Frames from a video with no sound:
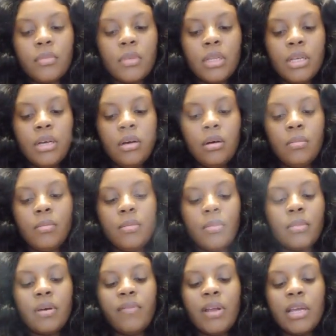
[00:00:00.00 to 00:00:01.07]
Yep.
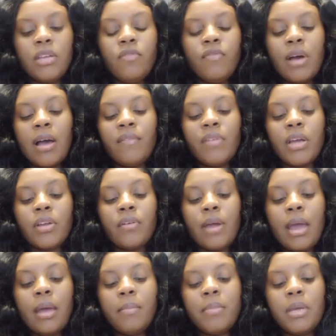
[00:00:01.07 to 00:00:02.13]
I feel like you're
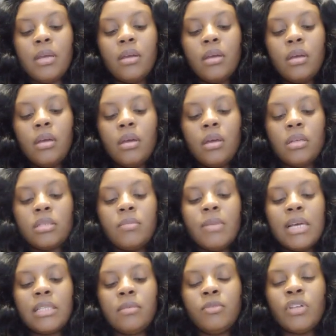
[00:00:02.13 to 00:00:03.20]
happy. Some of
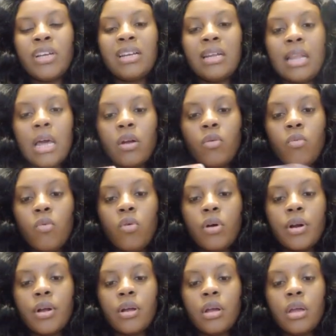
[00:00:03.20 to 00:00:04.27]
you guys were drinking a lot of
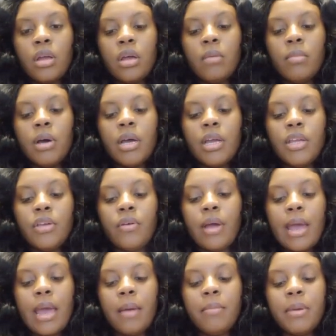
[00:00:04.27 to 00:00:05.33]
water, but you're
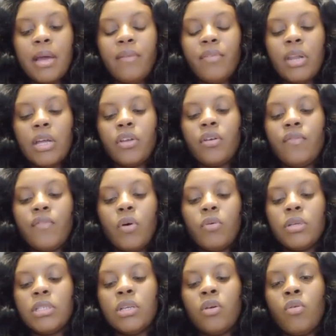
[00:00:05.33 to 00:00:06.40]
happy. I feel like you're
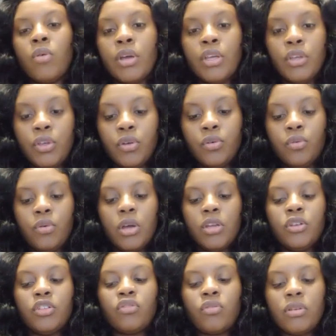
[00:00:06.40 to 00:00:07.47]
focusing on you.
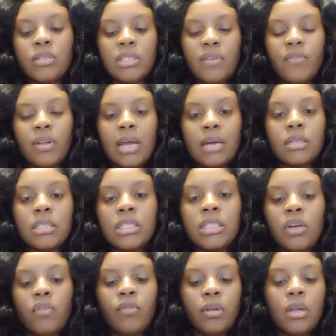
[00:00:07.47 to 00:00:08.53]
You're showing yourself a lot of
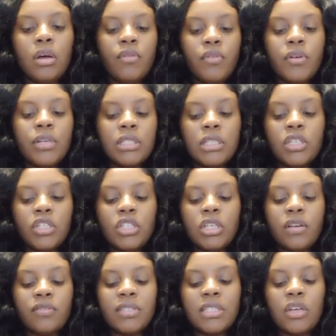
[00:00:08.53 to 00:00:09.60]
self-love. You're in this energy
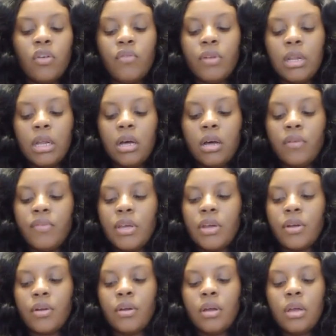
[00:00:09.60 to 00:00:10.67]
of self-love
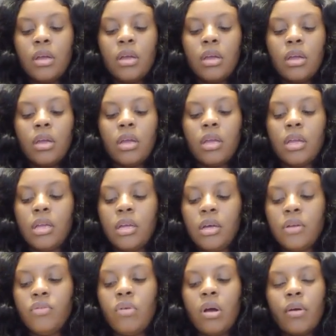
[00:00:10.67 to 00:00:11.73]
here. Yeah,
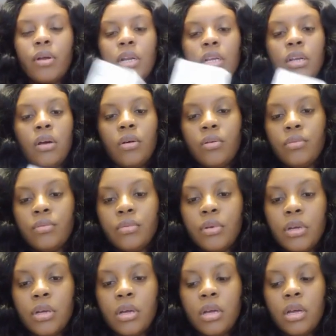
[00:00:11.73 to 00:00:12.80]
you already know.
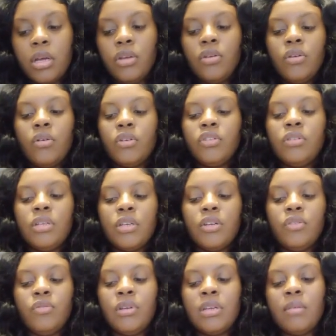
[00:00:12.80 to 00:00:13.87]
You know what you need to
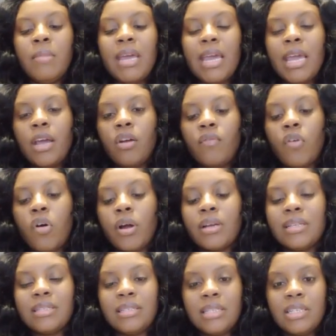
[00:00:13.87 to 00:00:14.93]
do. You need to make head over heart
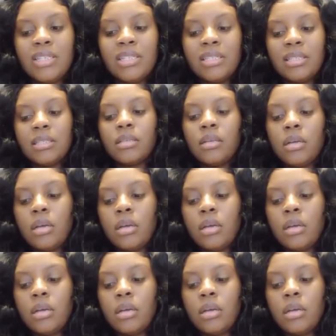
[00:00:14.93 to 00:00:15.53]
decisions.